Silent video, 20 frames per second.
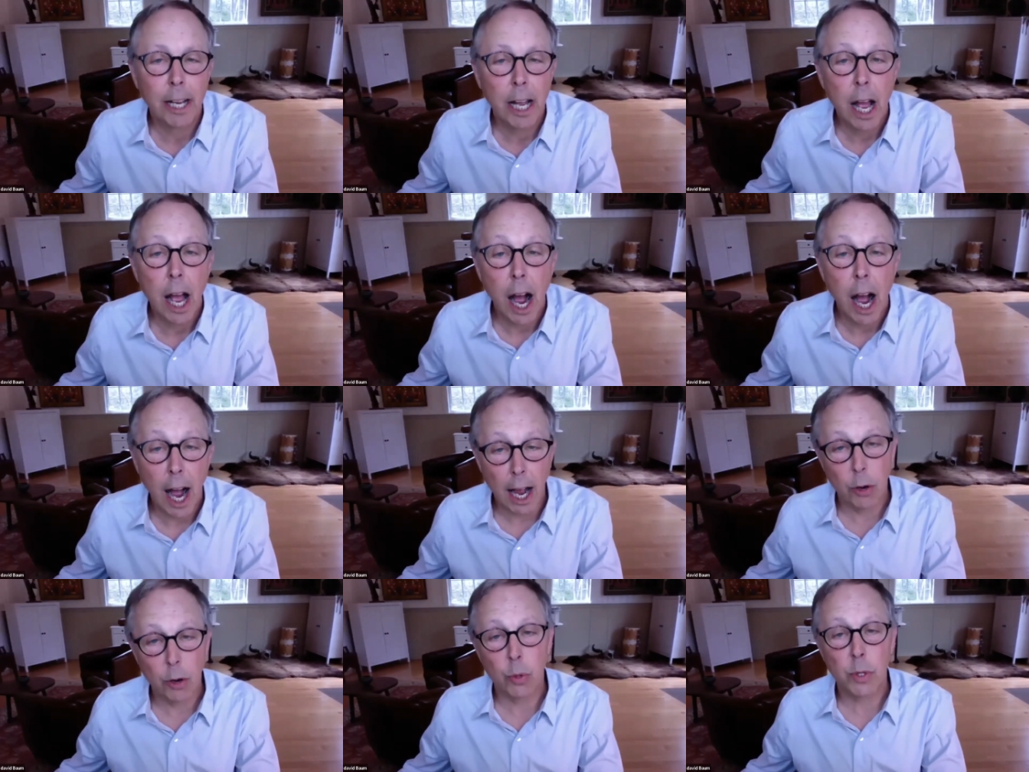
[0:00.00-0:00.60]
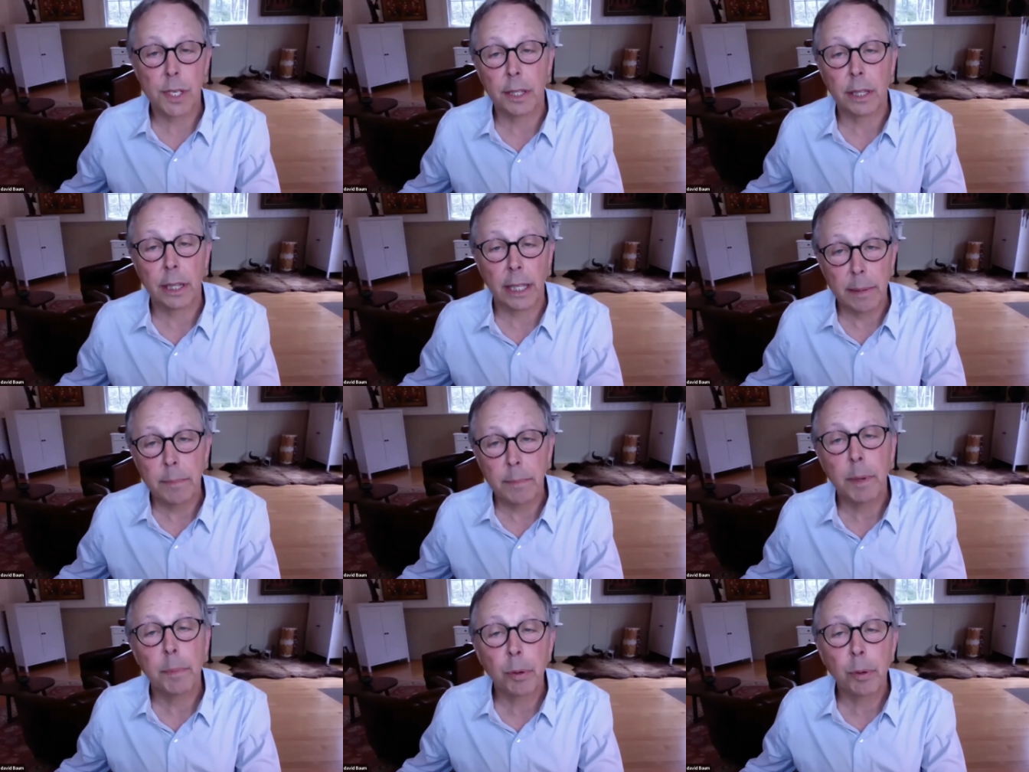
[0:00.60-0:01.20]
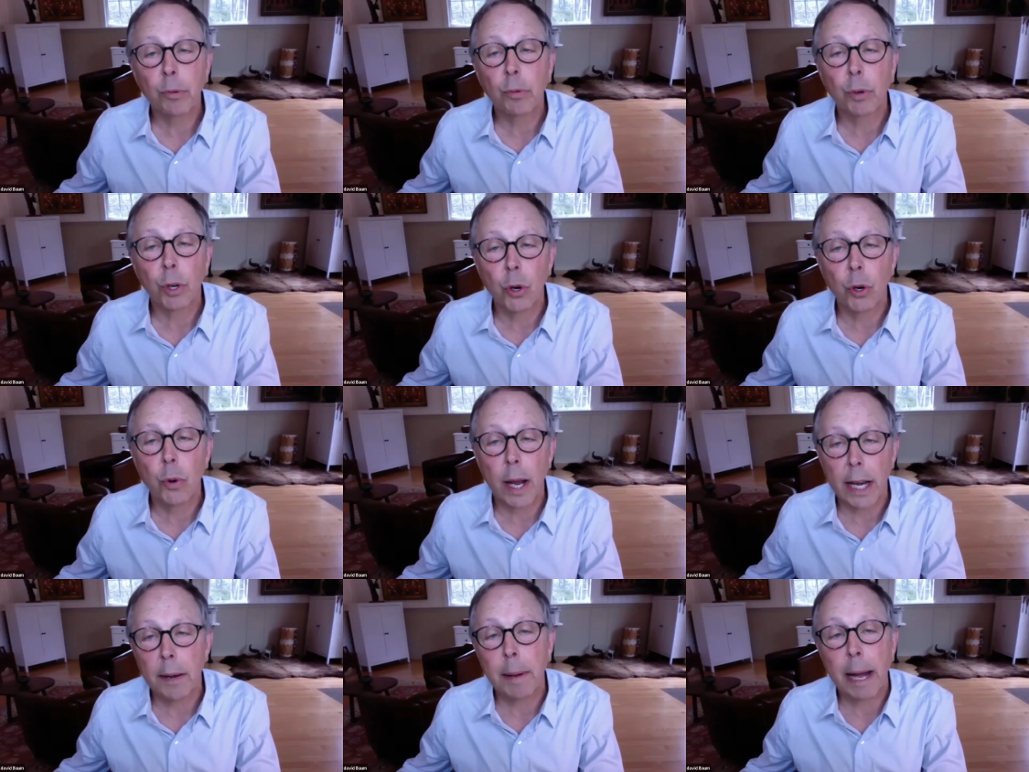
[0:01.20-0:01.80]
I was in Lima, Peru,
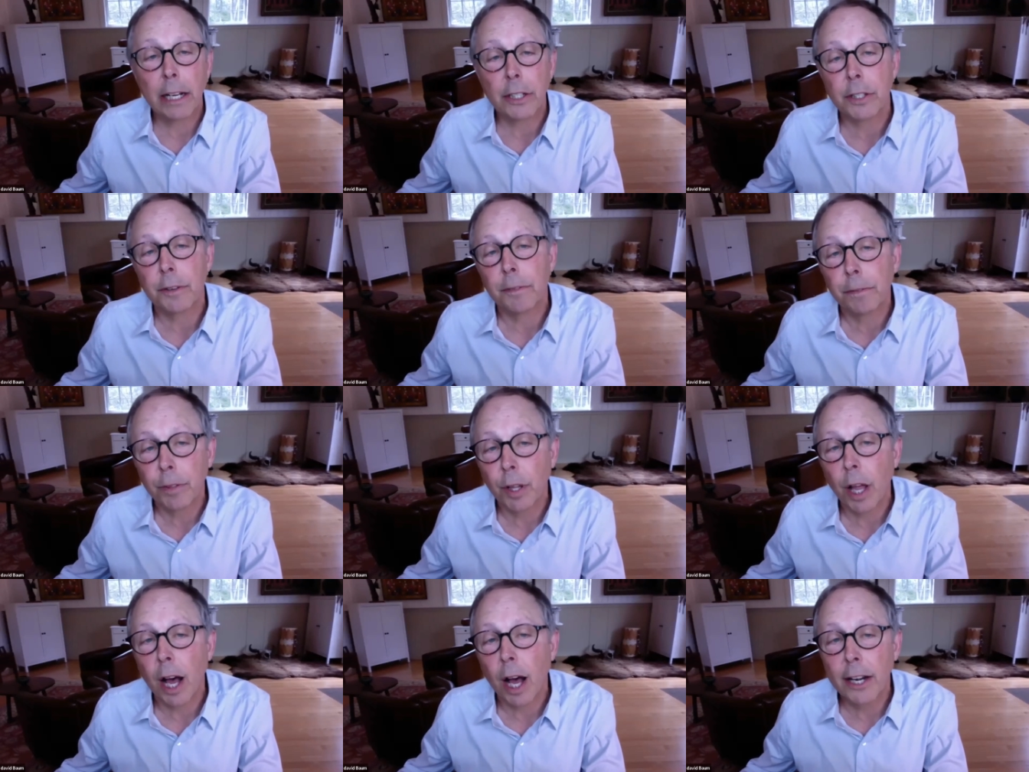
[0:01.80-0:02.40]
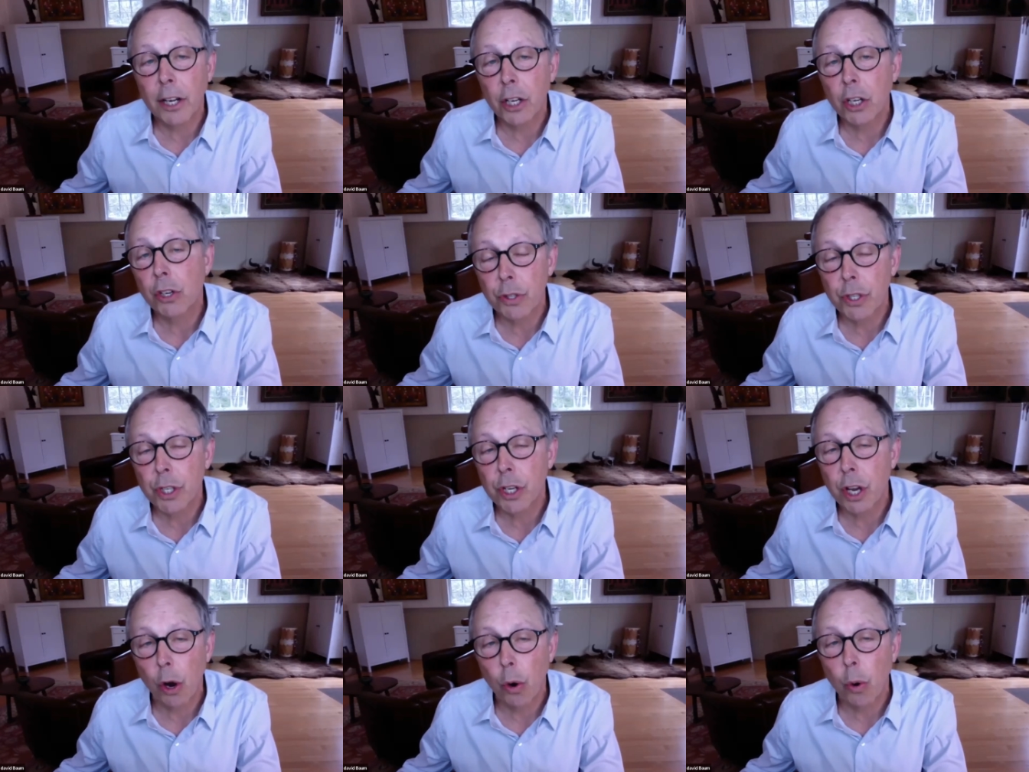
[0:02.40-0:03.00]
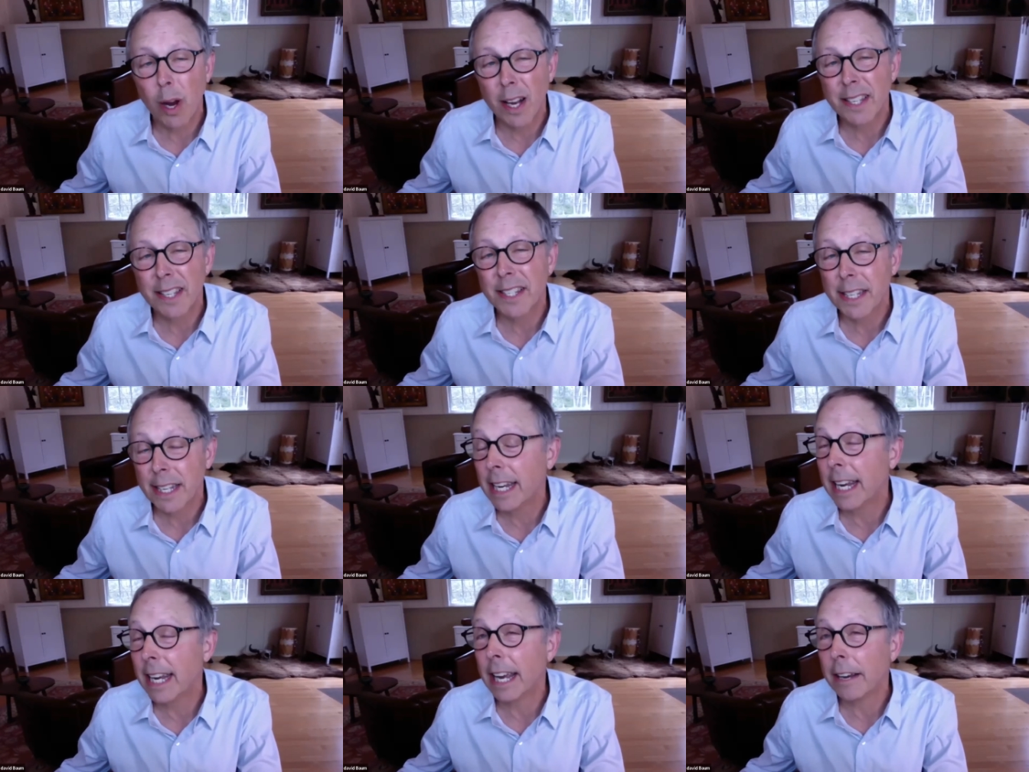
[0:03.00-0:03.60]
and about to fly to Cusco, a
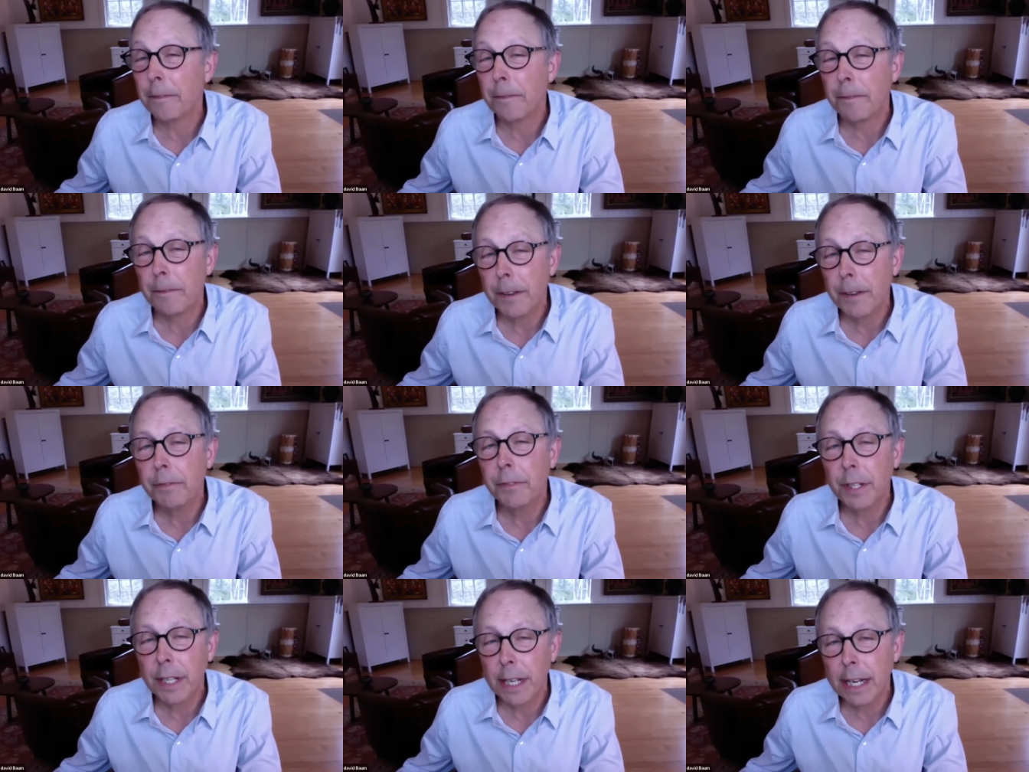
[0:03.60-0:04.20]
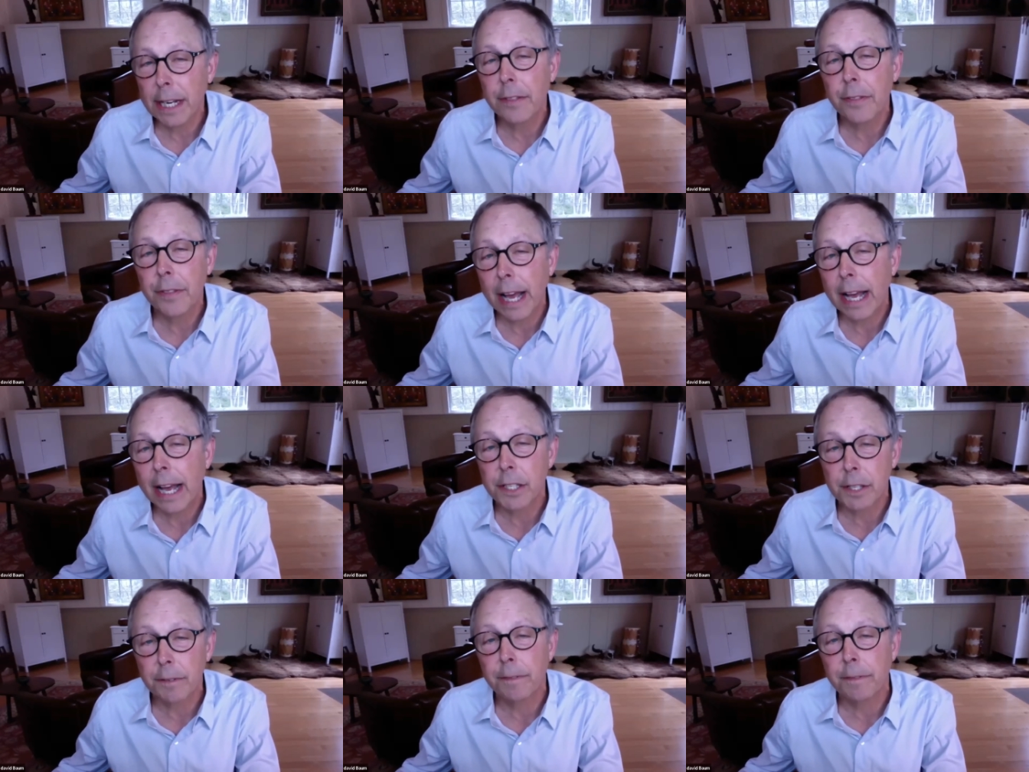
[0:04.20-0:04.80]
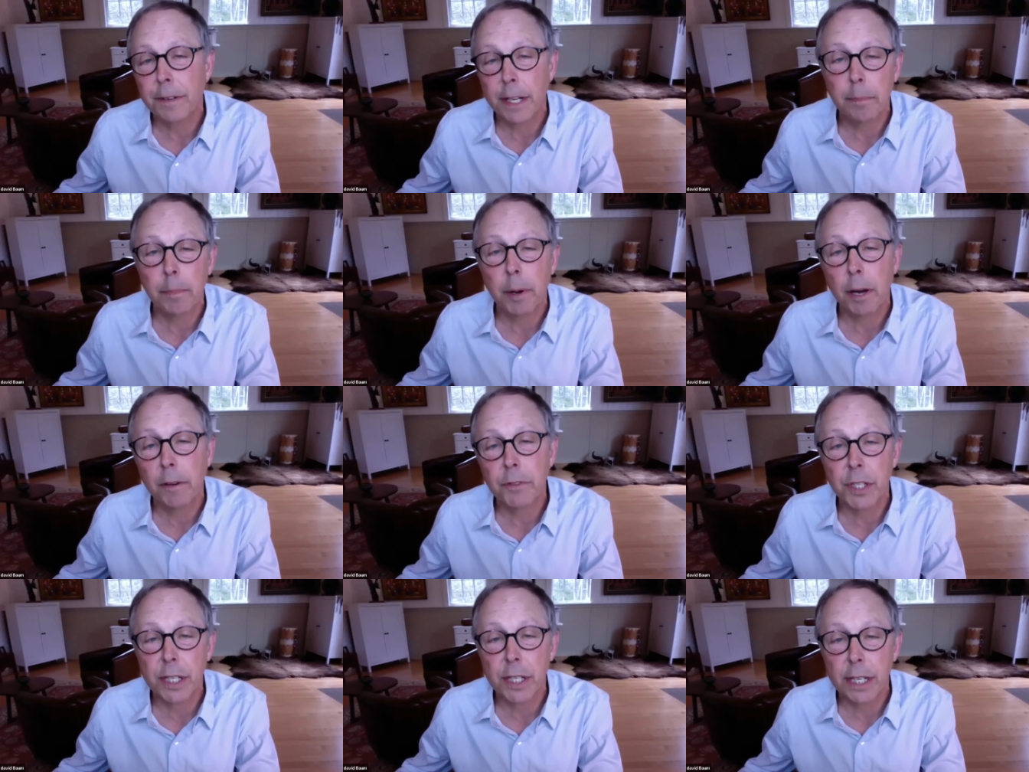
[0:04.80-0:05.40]
city at 15,000 feet above
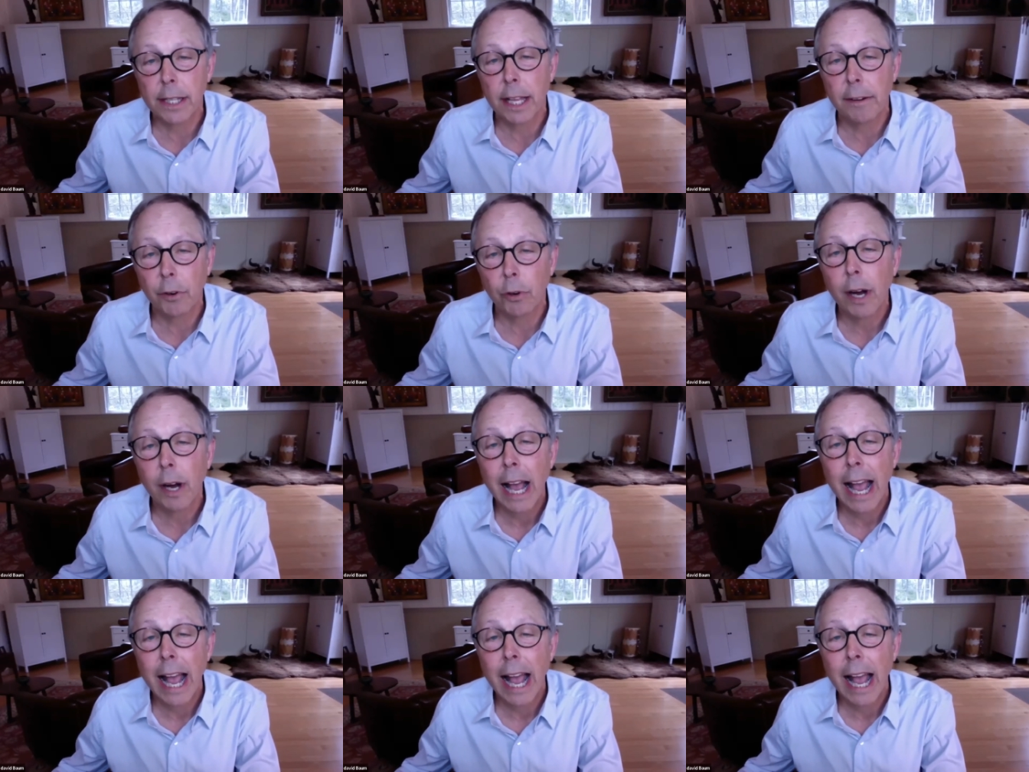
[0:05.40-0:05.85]
sea level,